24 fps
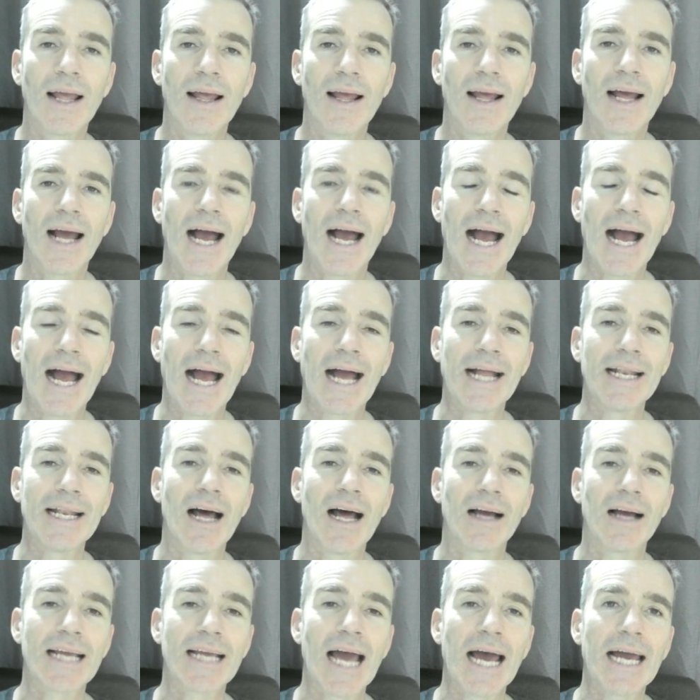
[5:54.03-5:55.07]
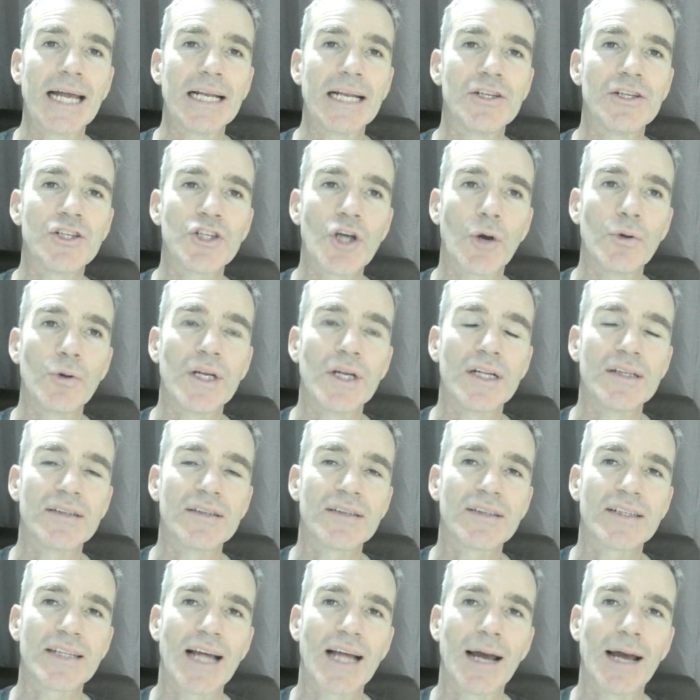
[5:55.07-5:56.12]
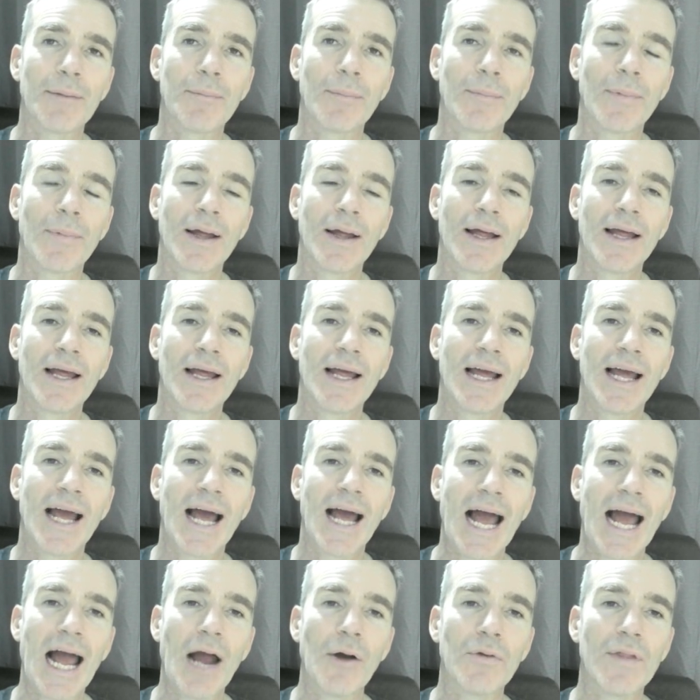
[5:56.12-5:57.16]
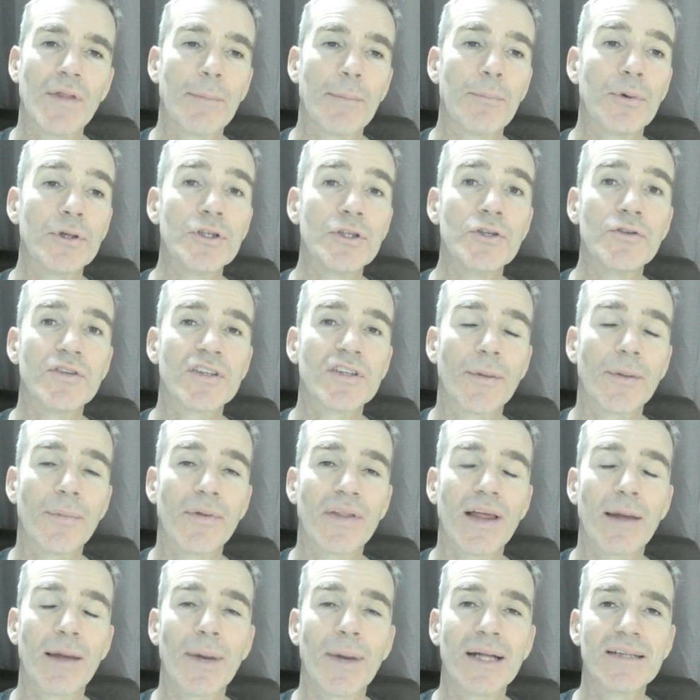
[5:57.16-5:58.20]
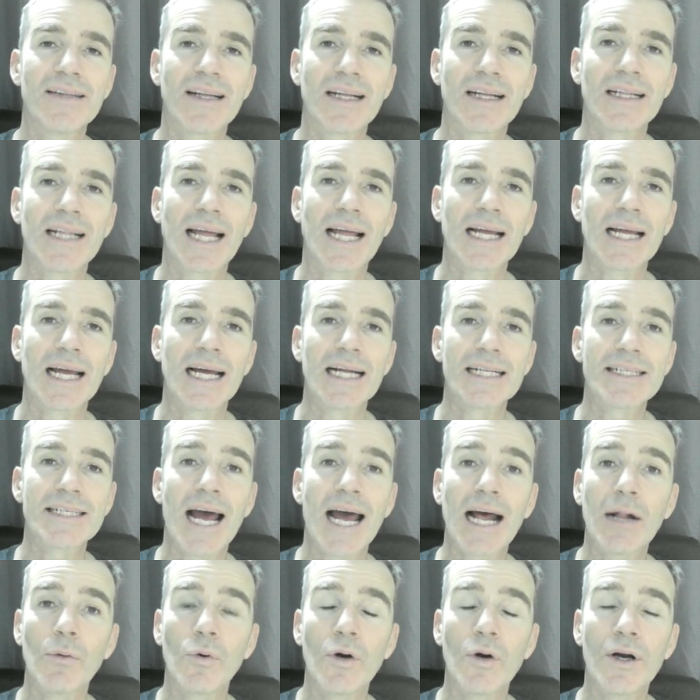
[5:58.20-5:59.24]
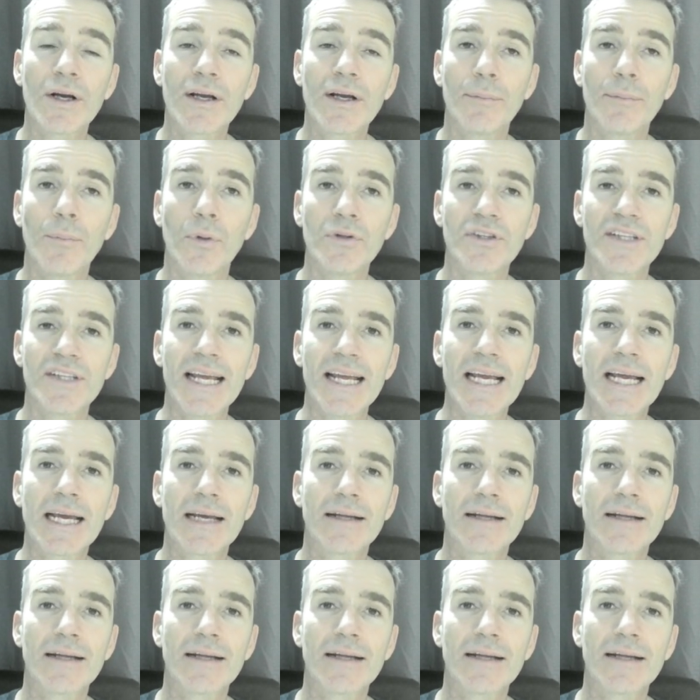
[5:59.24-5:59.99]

And our guide showed us how they produce some of the amazing tile work and mosaic.